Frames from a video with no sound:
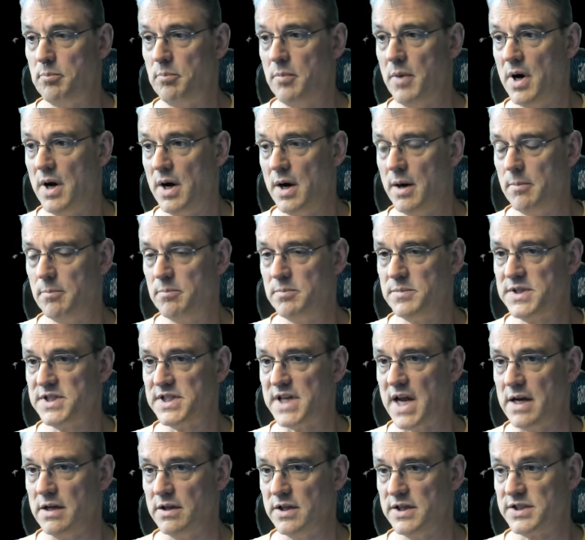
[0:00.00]
uh,
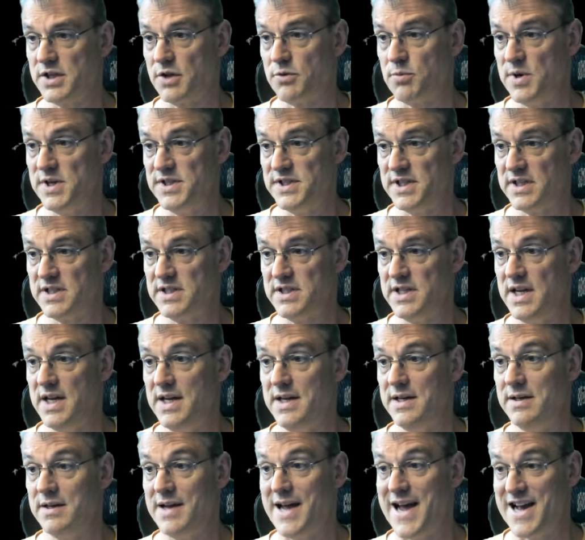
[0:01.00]
stainless, a
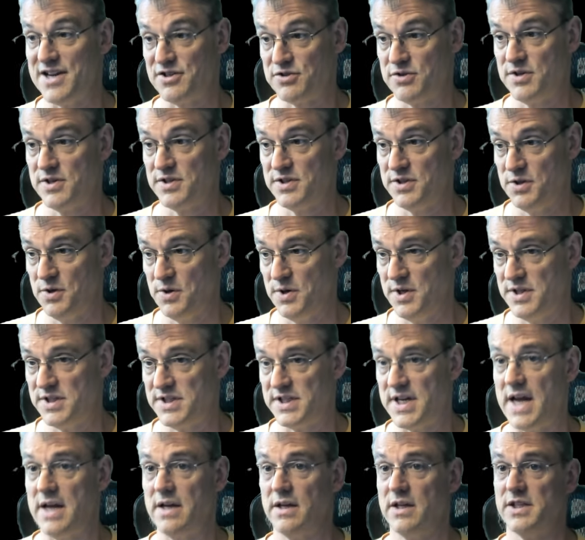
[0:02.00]
316 hazardous duty
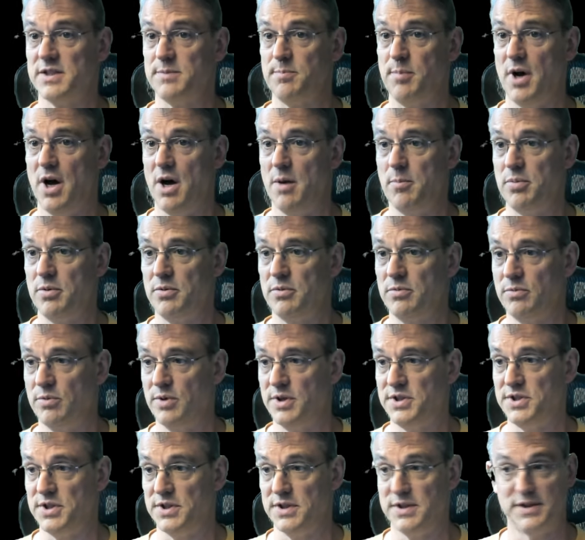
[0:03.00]
stainless pump,
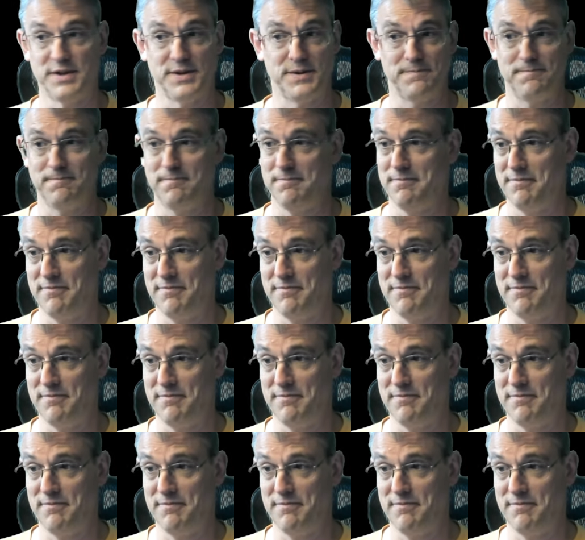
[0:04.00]
which is